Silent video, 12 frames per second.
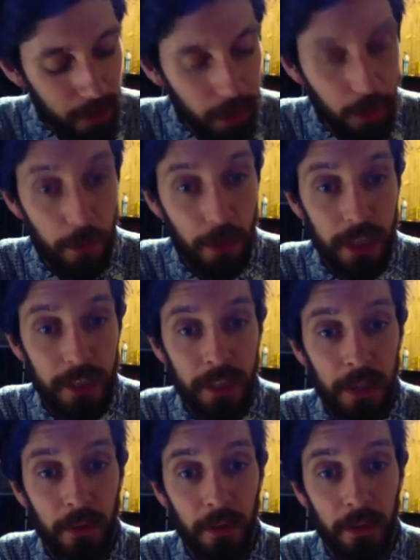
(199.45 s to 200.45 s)
You're putting it
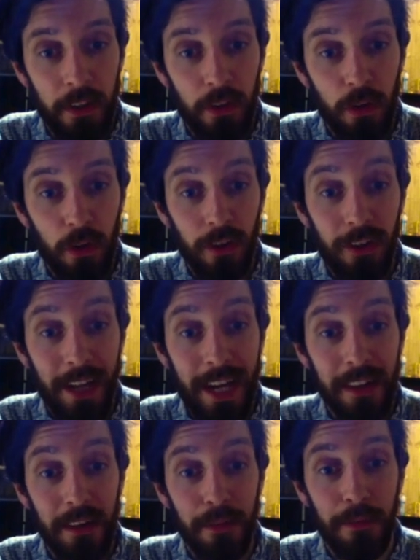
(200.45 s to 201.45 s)
down on the
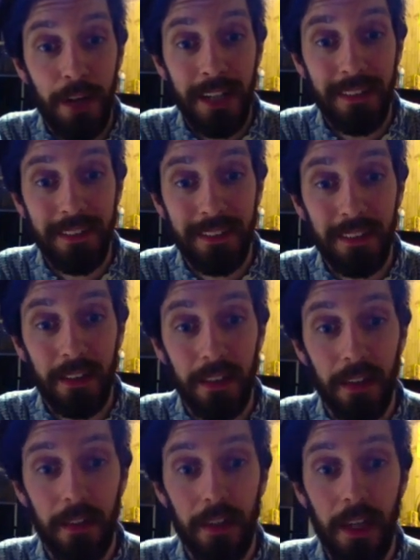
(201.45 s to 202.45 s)
10th fret,
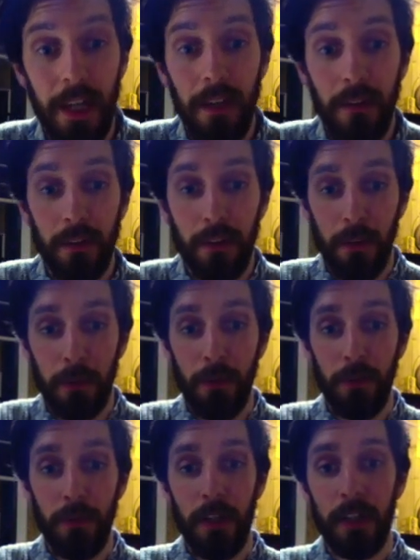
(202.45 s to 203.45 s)
okay, on the top
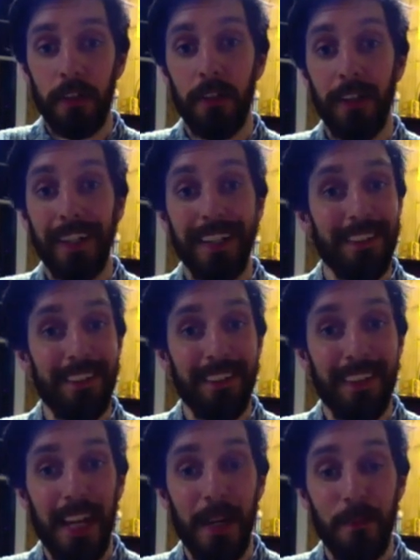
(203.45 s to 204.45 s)
2 strings. It's the
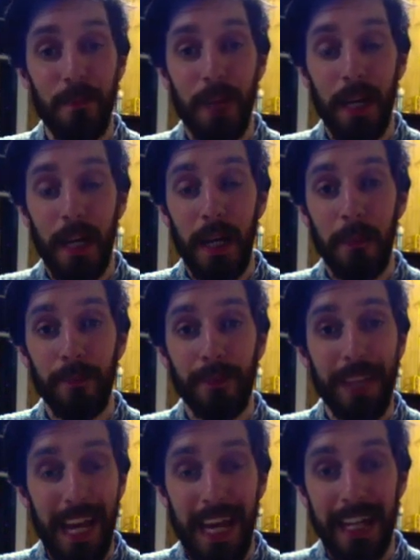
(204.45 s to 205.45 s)
same
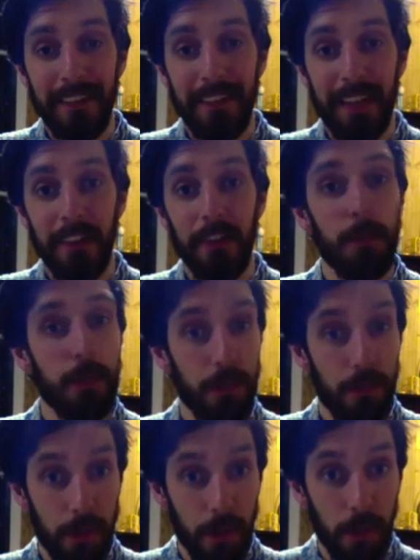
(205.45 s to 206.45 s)
accents, but
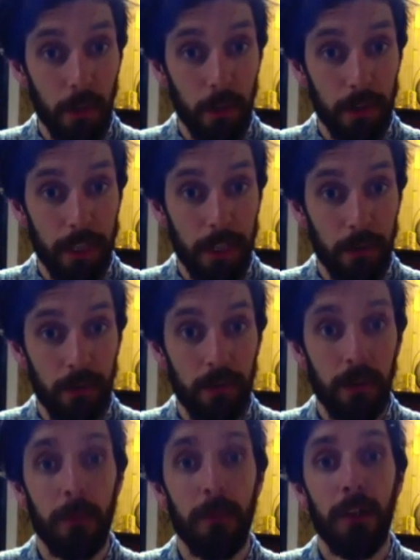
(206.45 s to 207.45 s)
you're doing all down
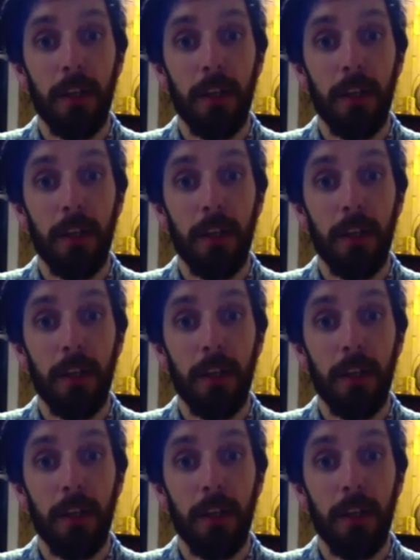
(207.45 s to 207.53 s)
strums.